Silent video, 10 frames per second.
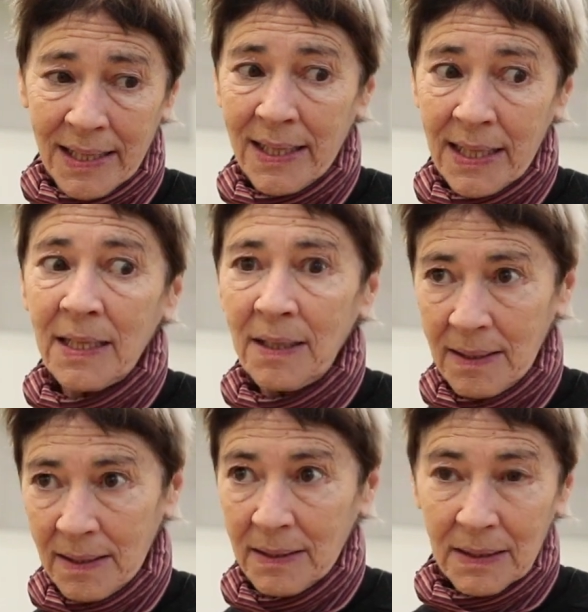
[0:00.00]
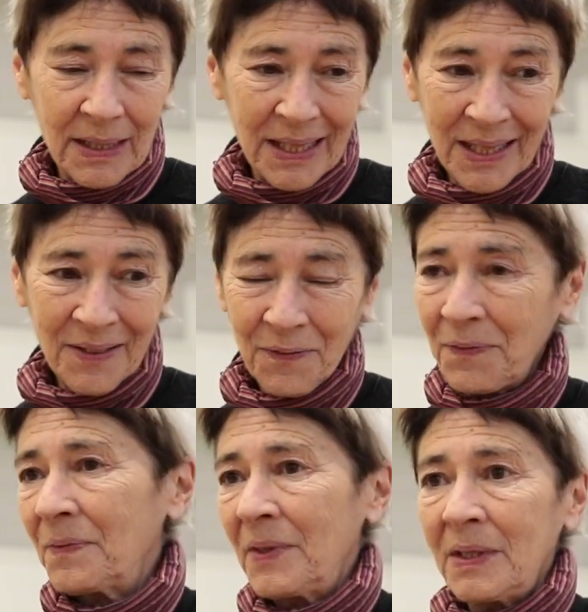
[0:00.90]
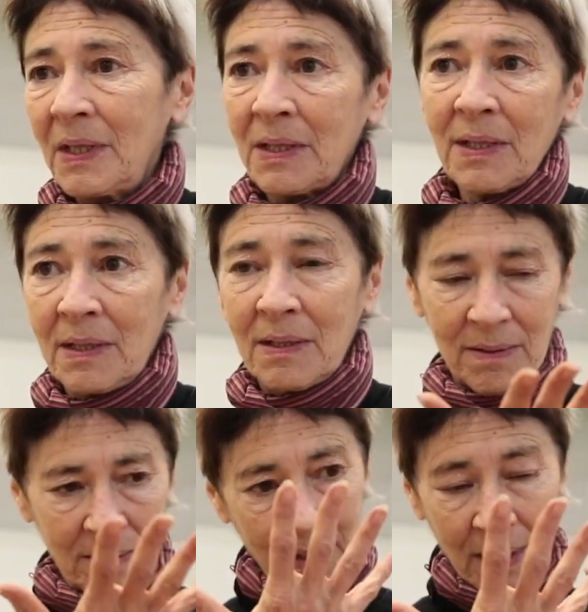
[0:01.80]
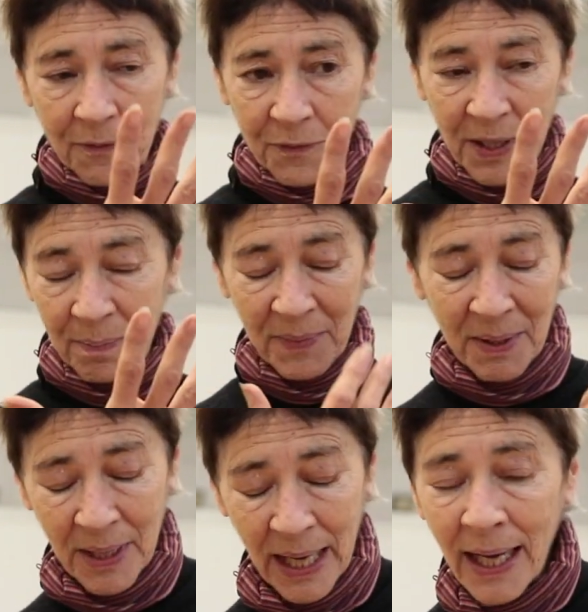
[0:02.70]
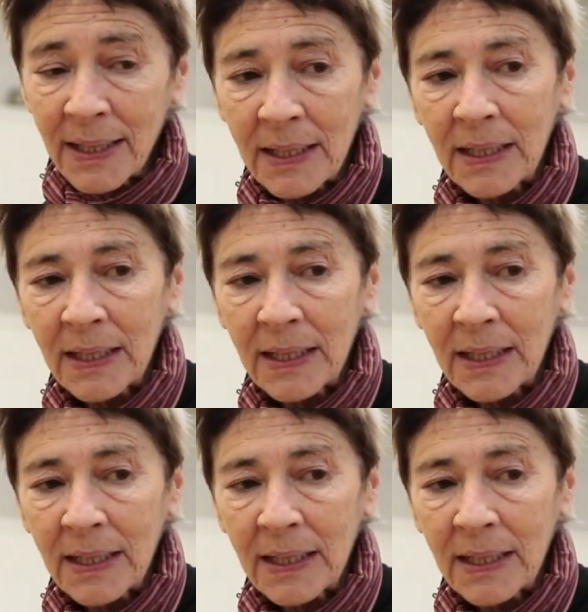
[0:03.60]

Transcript: see if it doesn't feed me that.